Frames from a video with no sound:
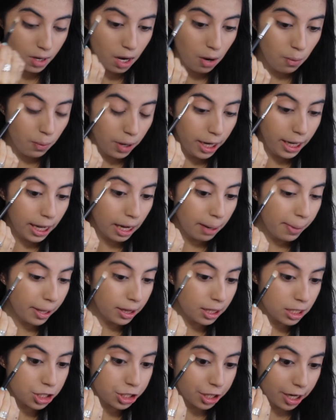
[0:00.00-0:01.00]
And what I like
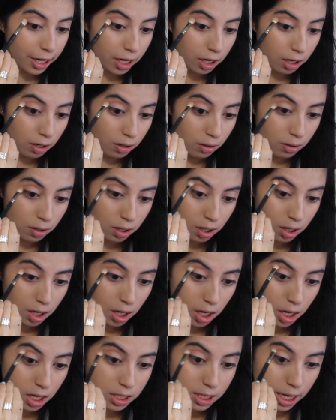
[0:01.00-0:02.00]
about this shadow
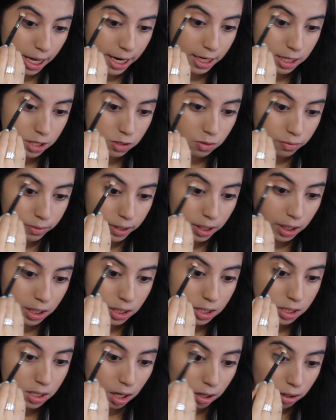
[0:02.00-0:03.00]
is that it's really
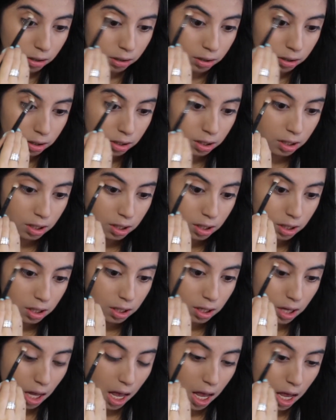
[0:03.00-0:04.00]
subtle
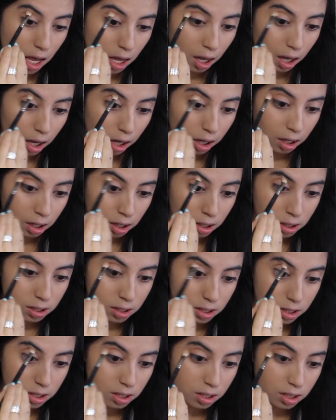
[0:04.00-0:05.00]
and